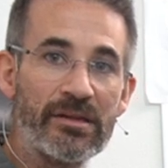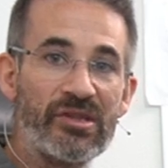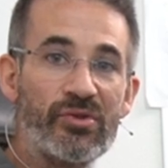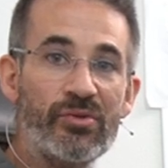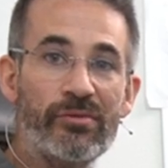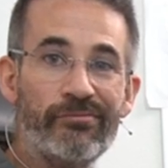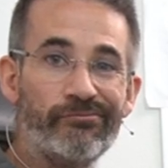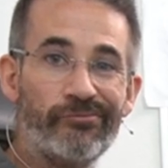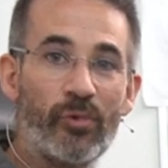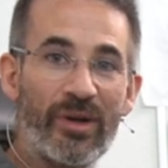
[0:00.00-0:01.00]
to
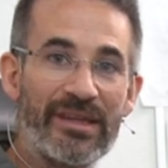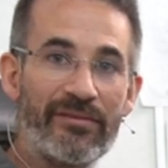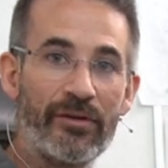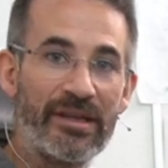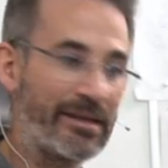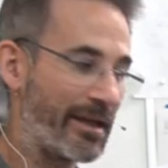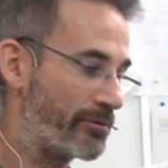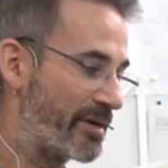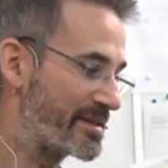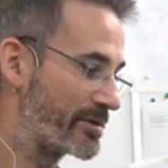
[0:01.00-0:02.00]
whatever it can
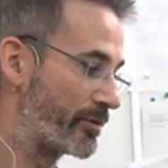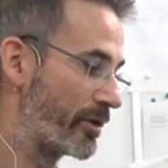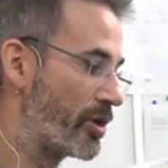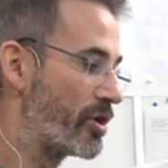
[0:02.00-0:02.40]
rest on.